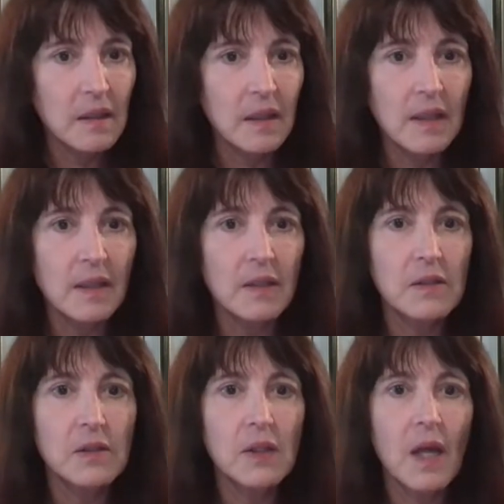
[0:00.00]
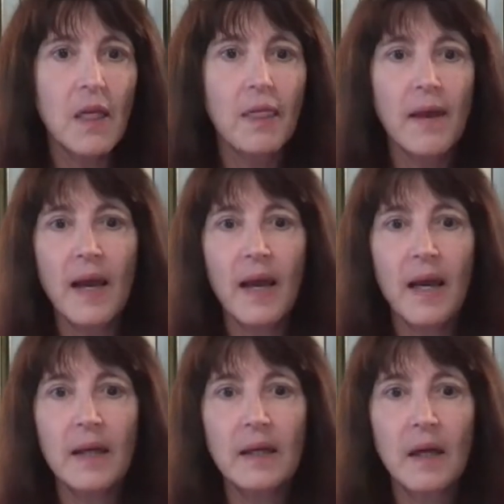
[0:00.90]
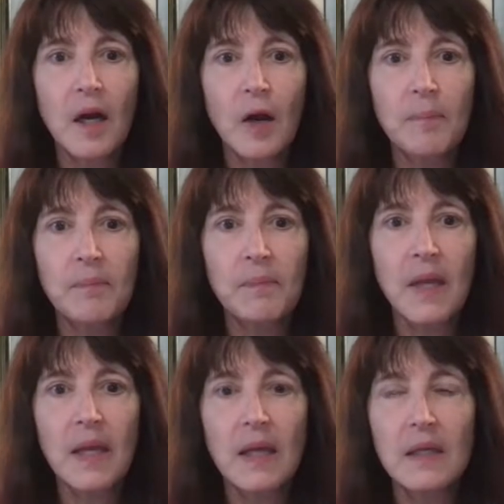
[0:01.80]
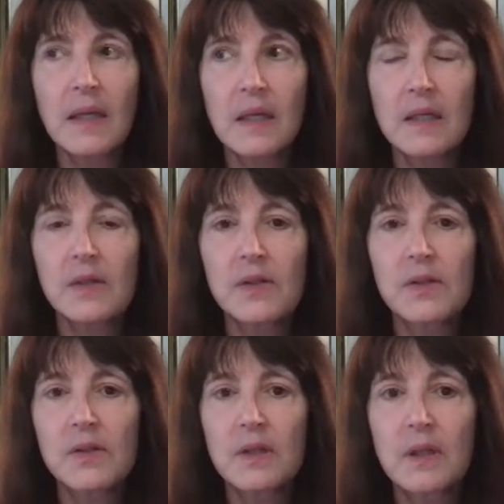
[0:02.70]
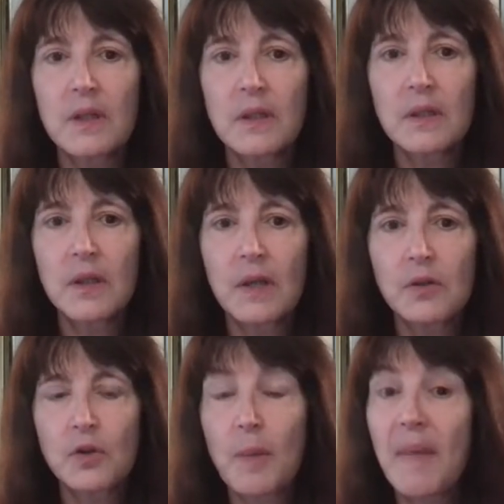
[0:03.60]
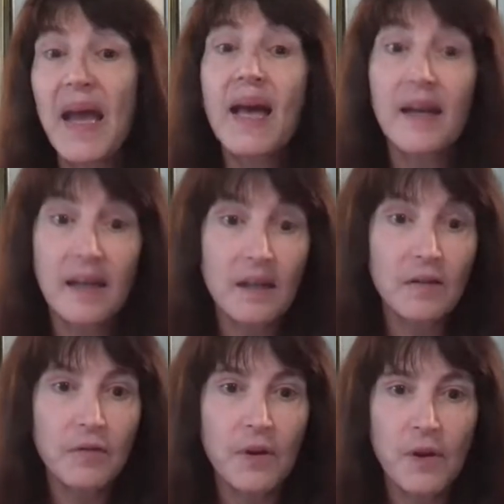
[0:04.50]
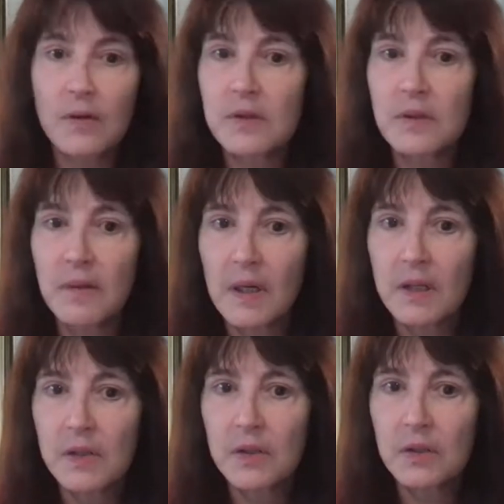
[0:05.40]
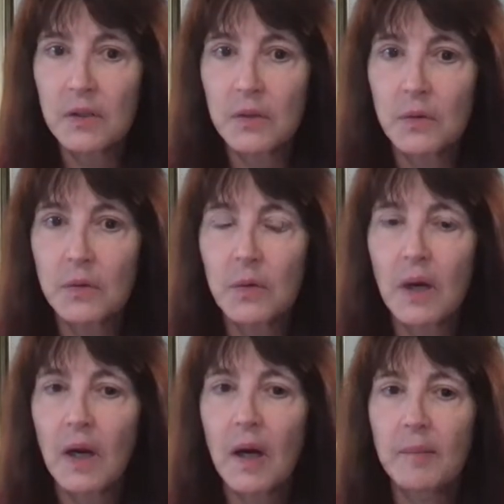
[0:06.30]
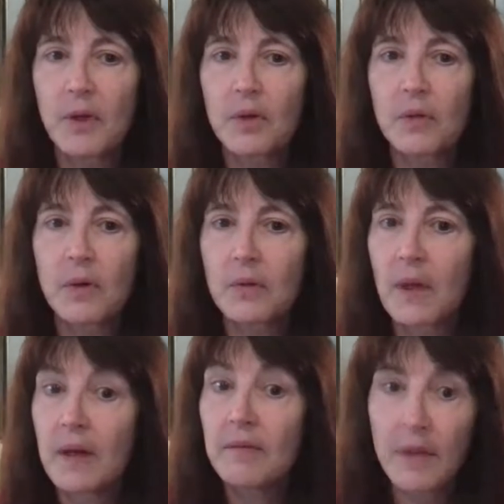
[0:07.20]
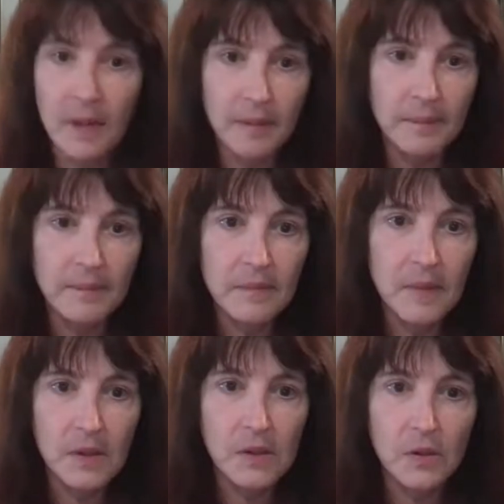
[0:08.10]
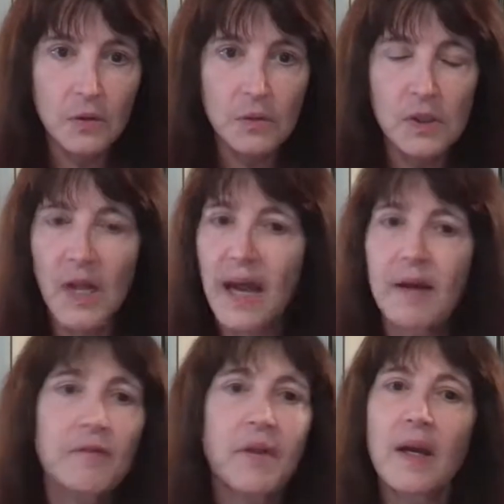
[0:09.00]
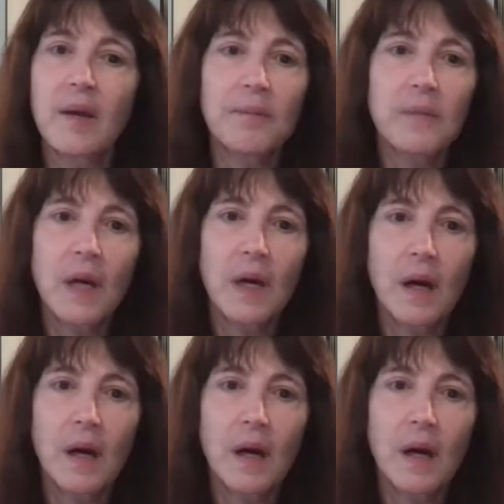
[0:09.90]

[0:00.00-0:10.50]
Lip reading: is that it is traumatic for those of us who love them to have them.